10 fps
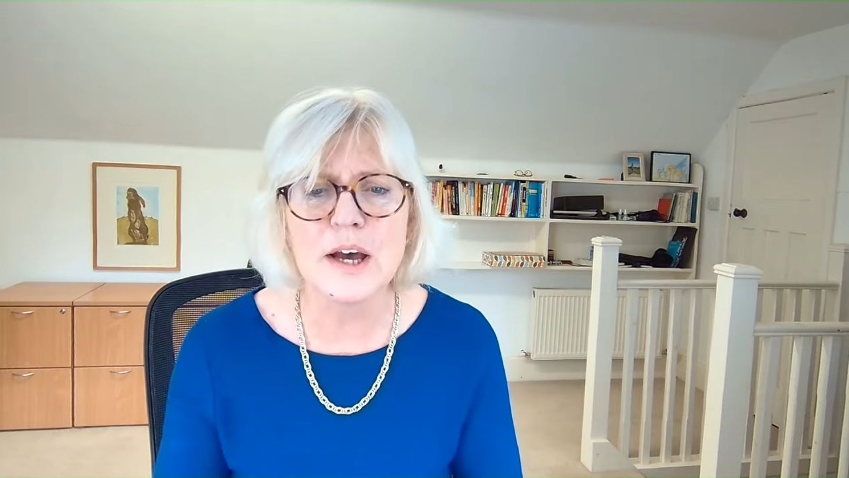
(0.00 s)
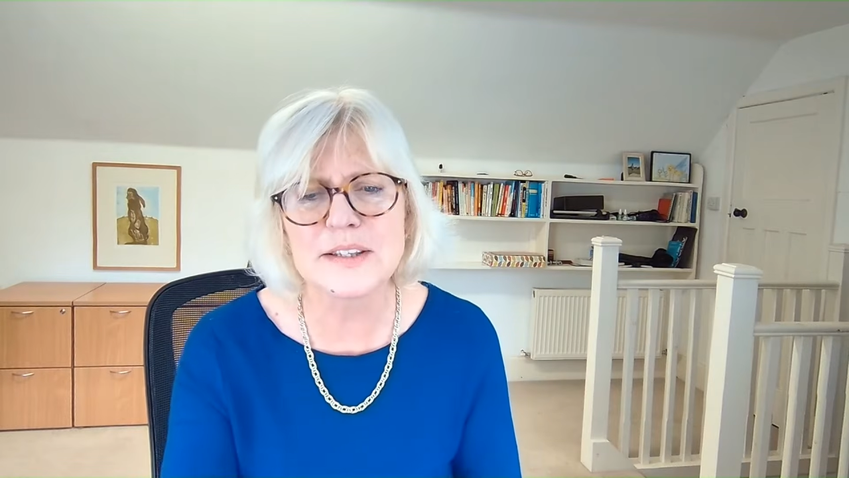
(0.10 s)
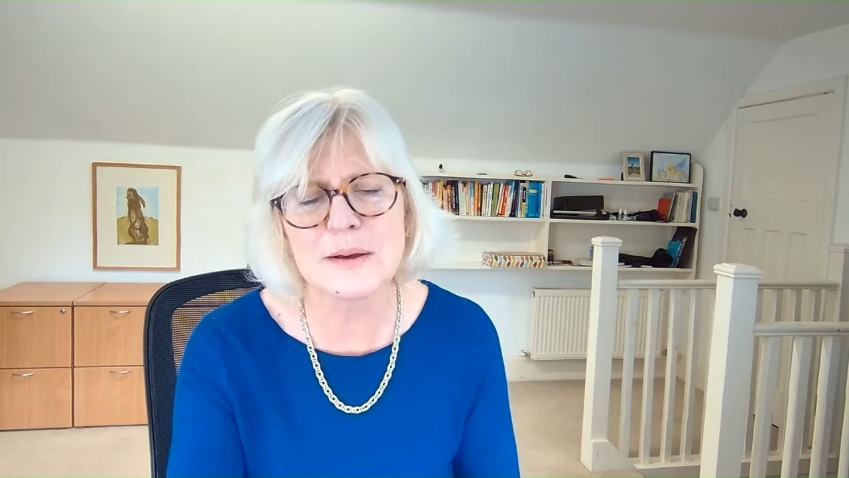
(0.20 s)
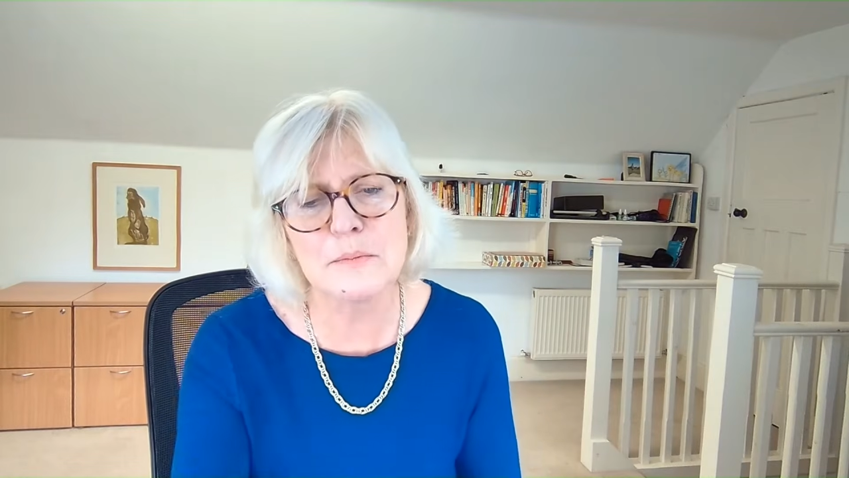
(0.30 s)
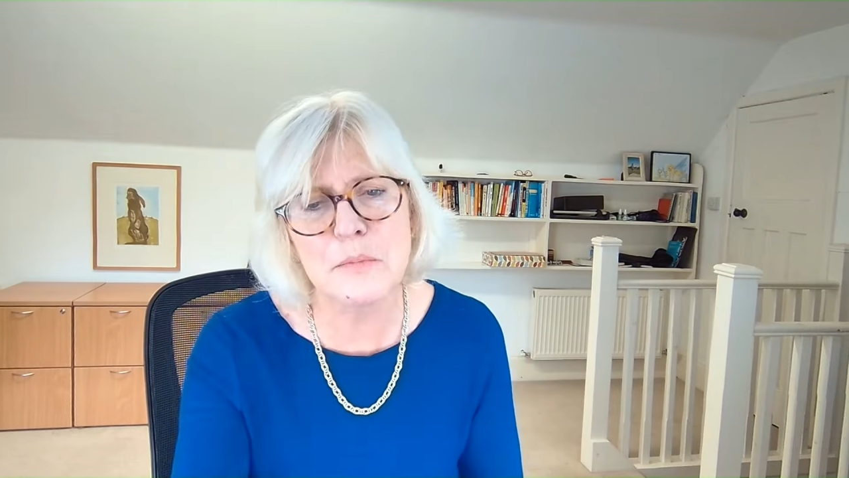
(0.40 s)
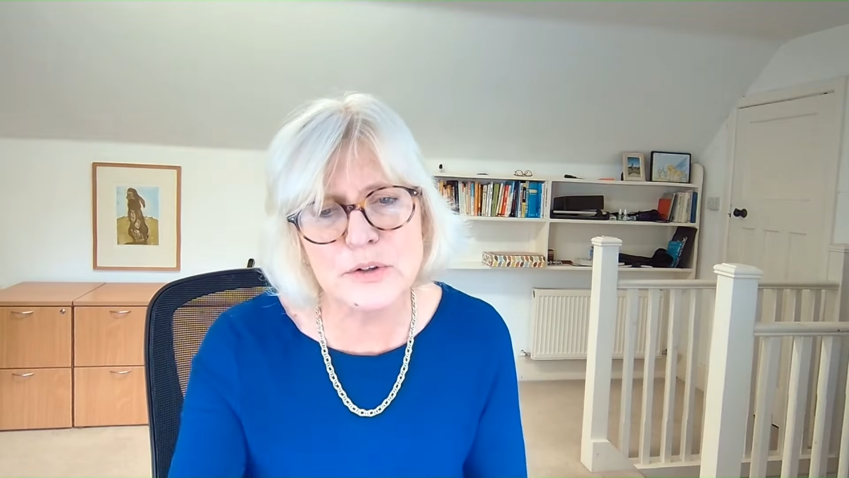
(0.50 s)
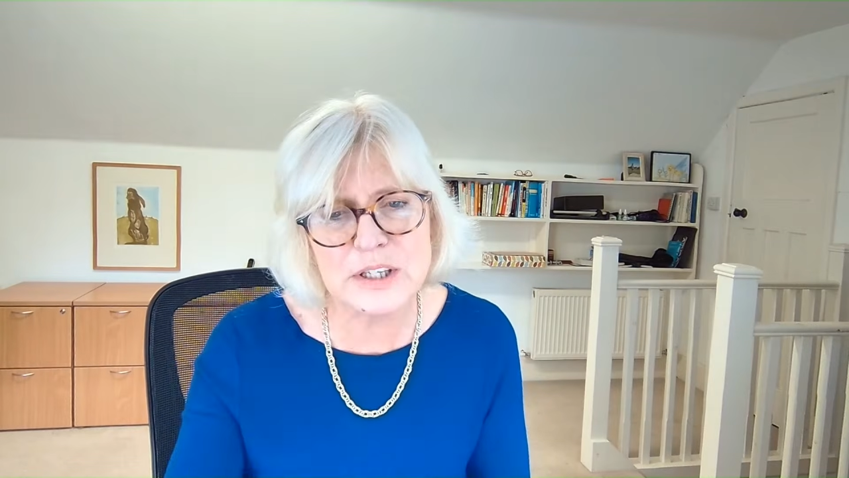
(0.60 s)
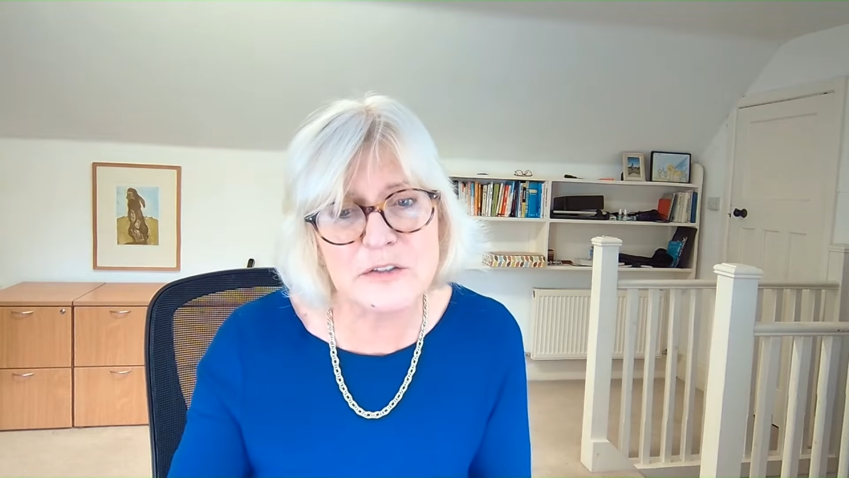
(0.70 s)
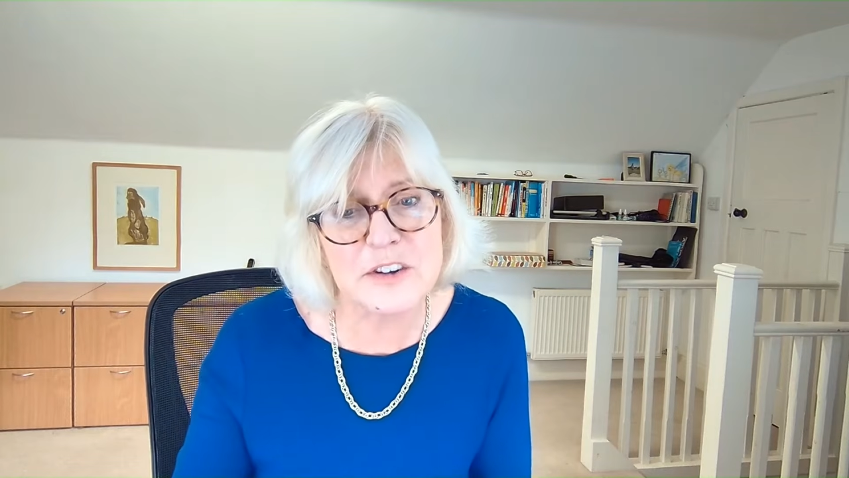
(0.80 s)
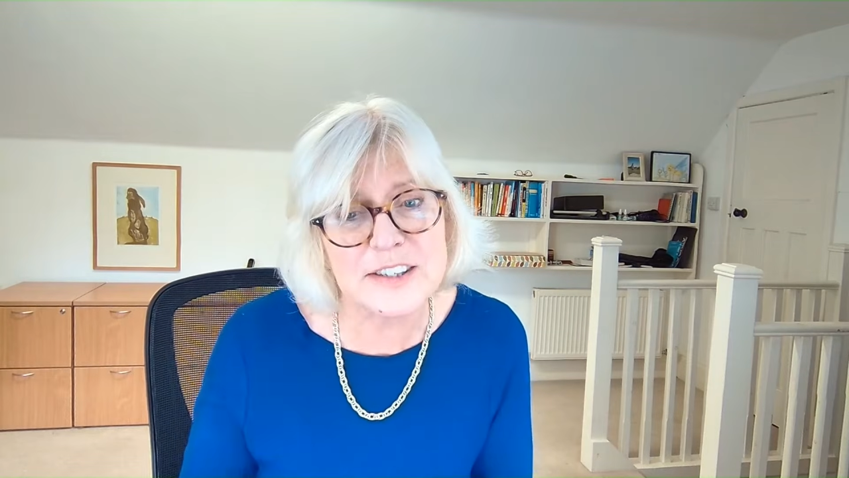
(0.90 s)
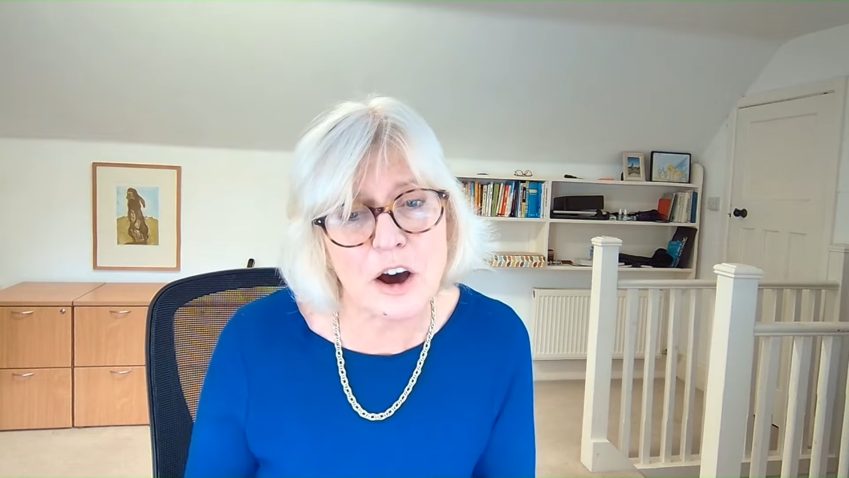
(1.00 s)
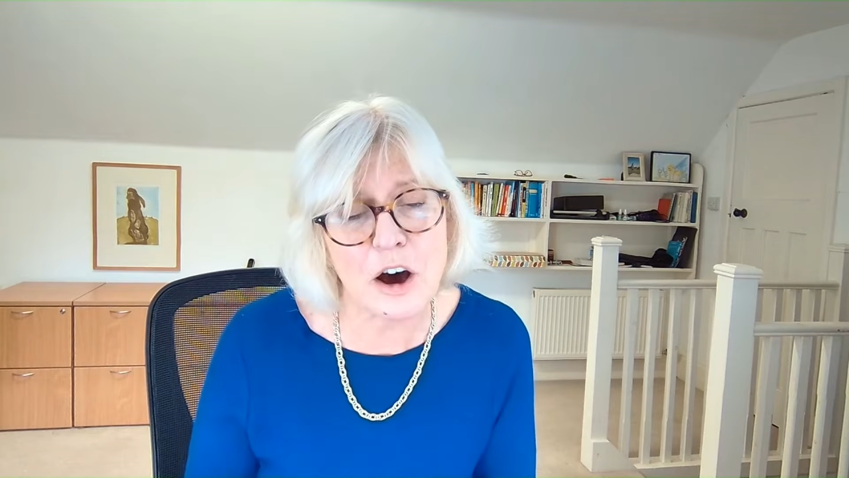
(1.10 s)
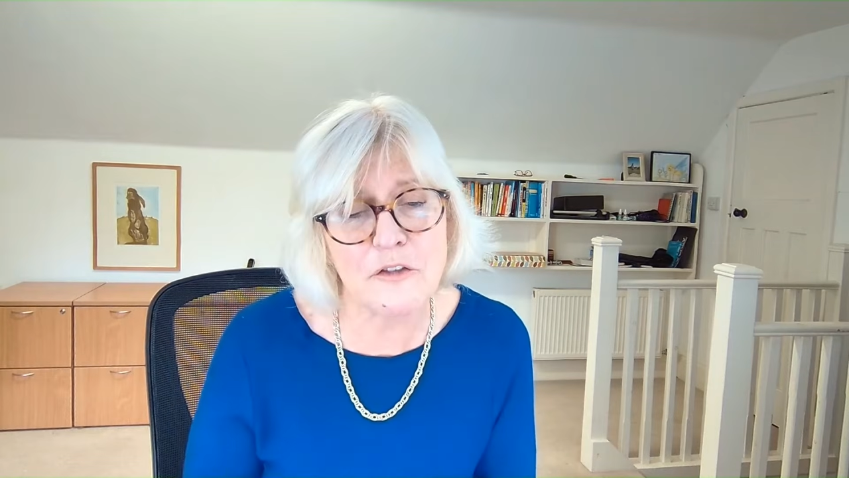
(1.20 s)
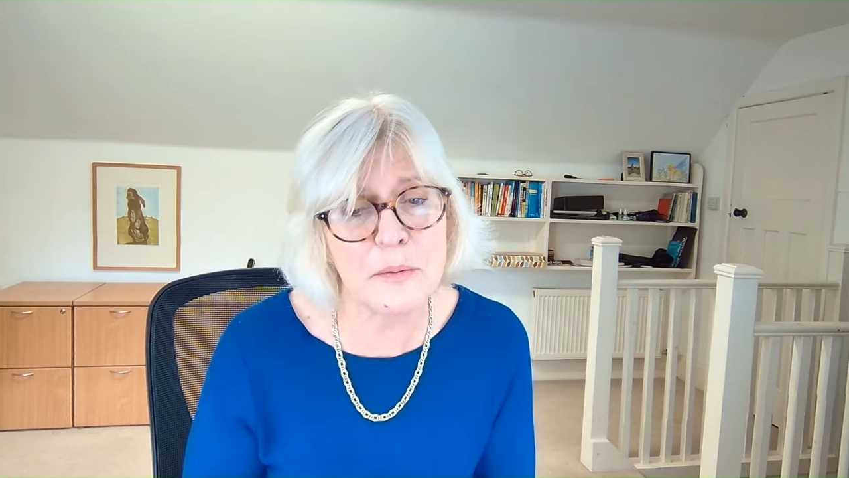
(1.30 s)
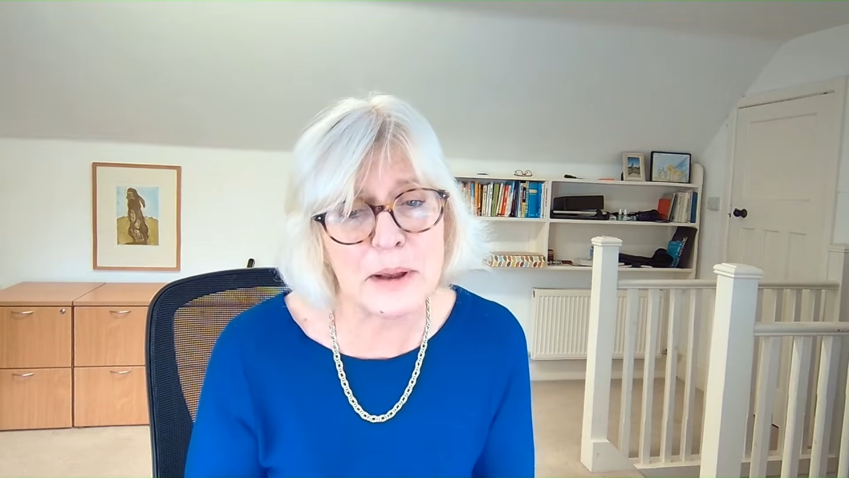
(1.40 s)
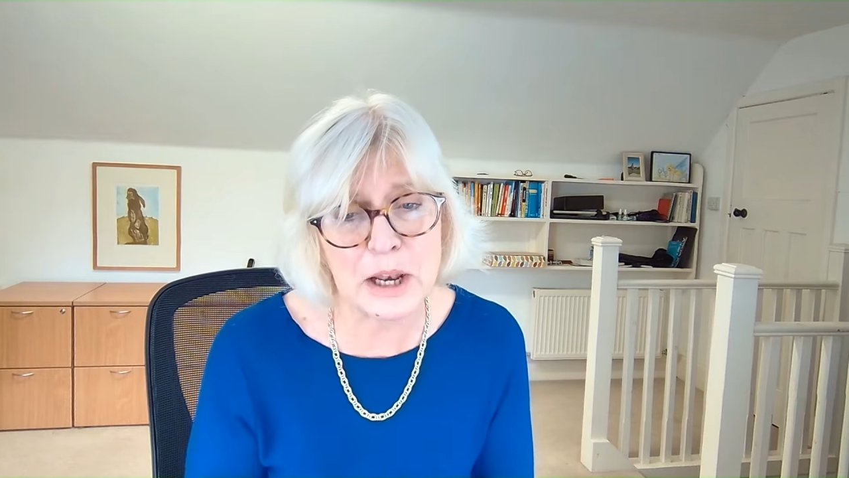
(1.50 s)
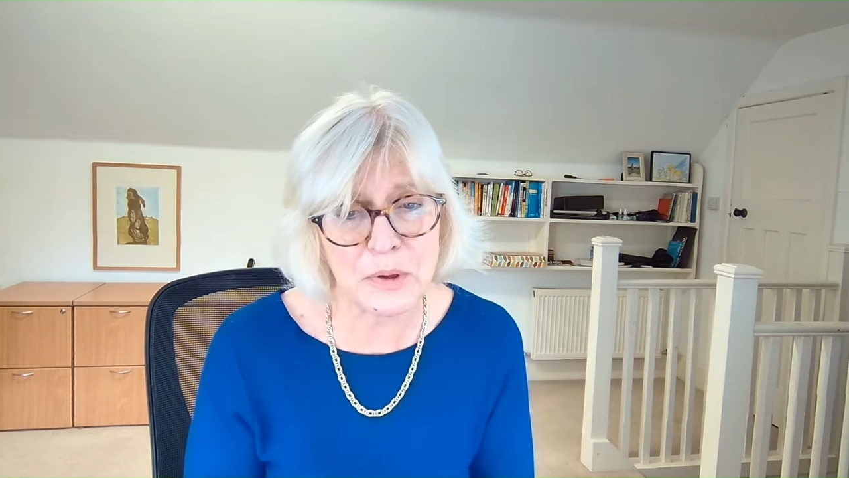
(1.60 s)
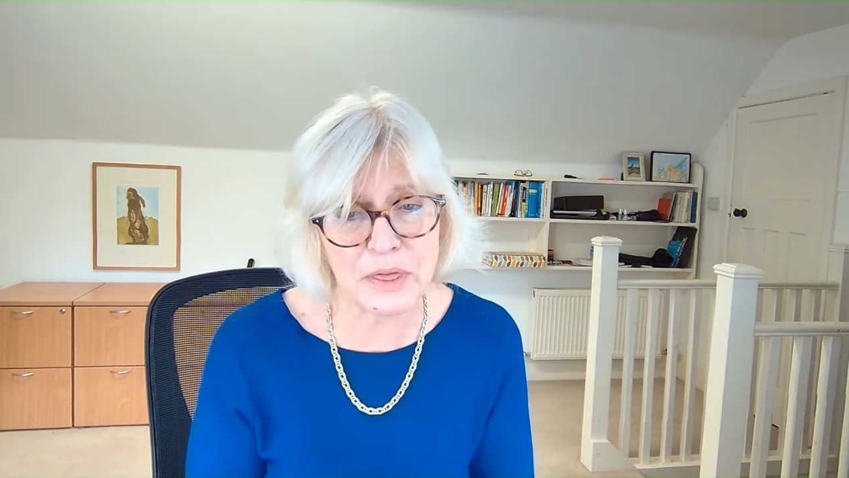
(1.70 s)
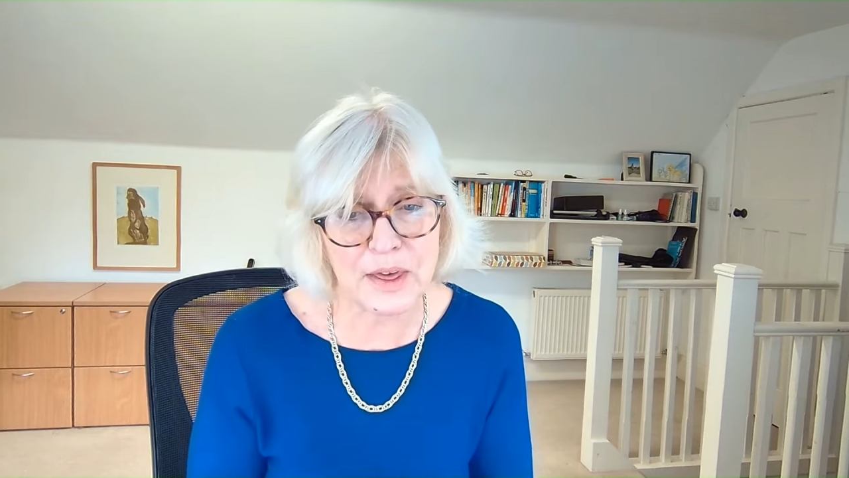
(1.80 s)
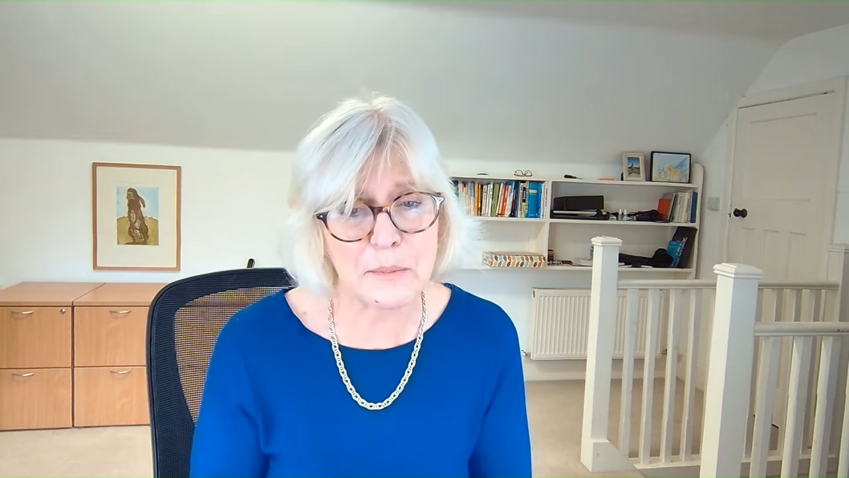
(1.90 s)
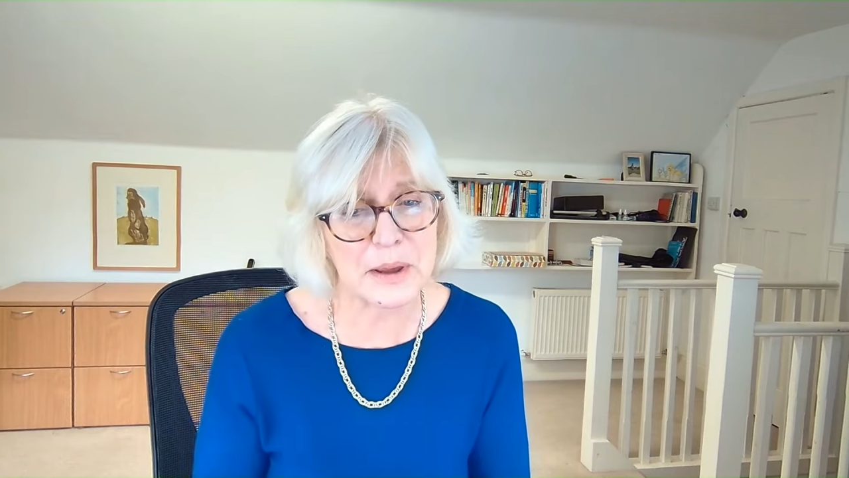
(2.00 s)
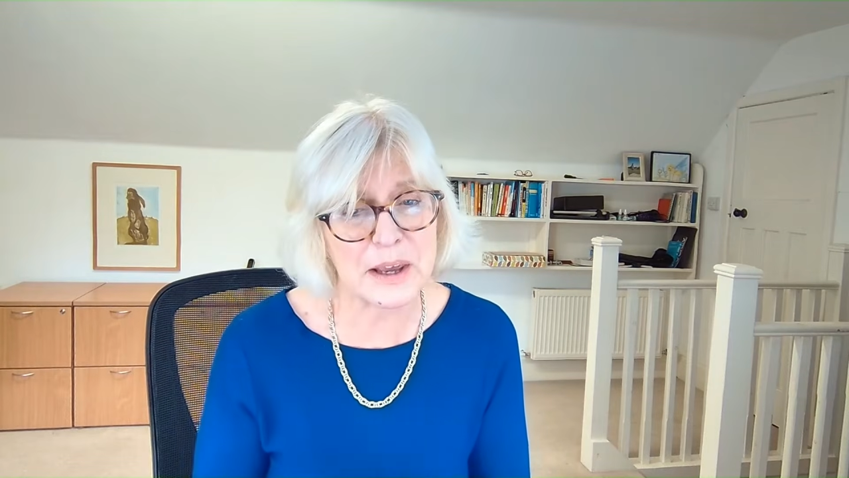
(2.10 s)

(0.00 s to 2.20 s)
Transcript: So most of us are familiar with that